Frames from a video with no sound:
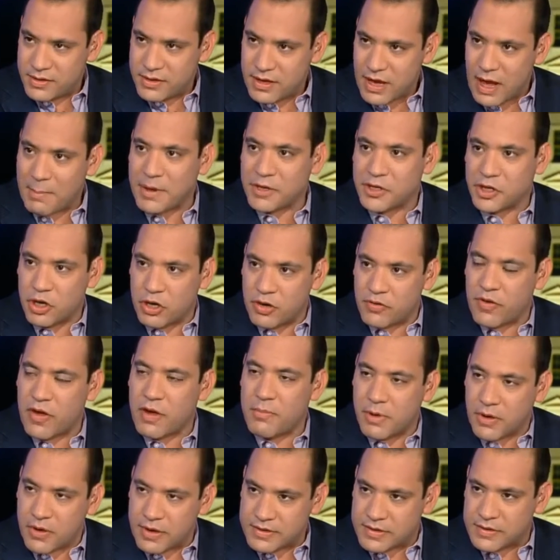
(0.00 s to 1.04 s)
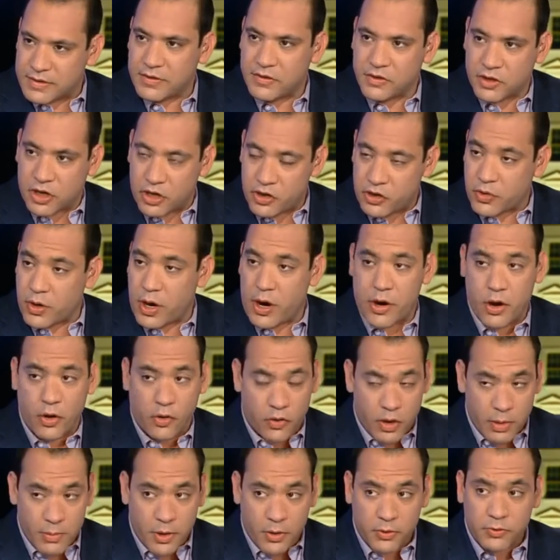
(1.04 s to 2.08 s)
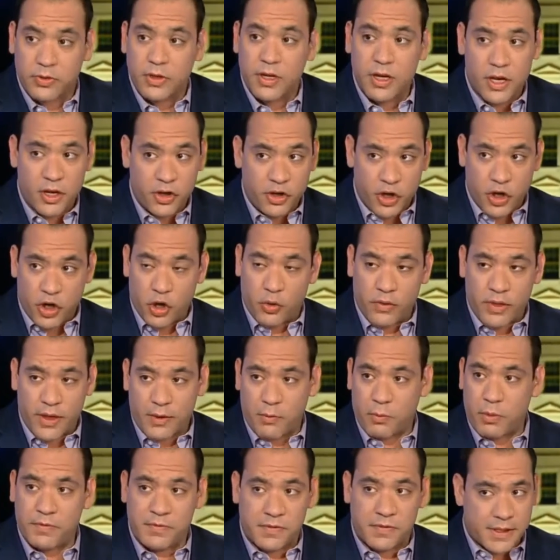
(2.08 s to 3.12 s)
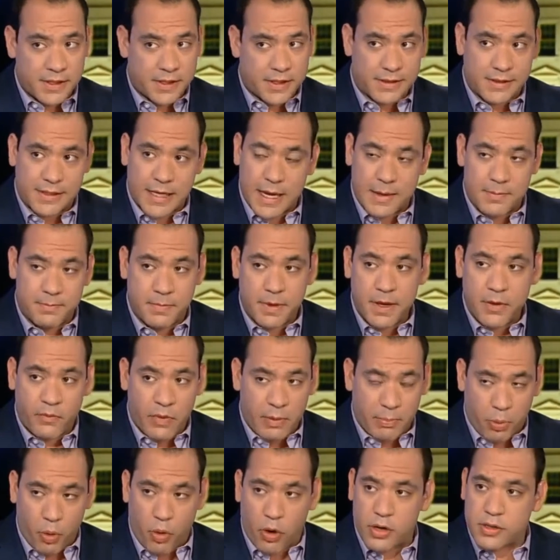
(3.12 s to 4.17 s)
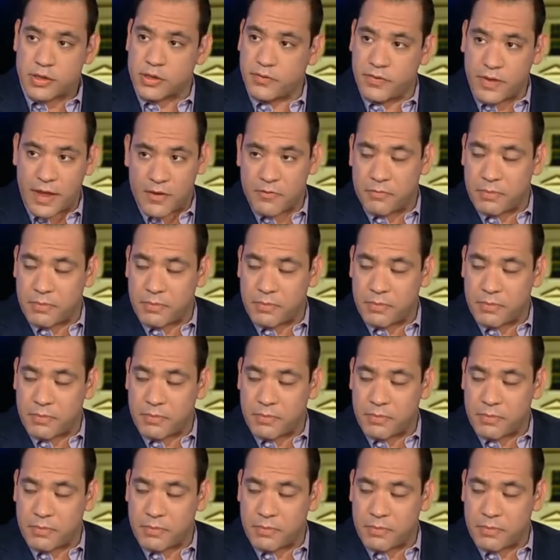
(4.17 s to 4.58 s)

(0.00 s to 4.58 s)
A majority of immigrants in this country are now criminals. You know that. We've seen the same reports of the FBI.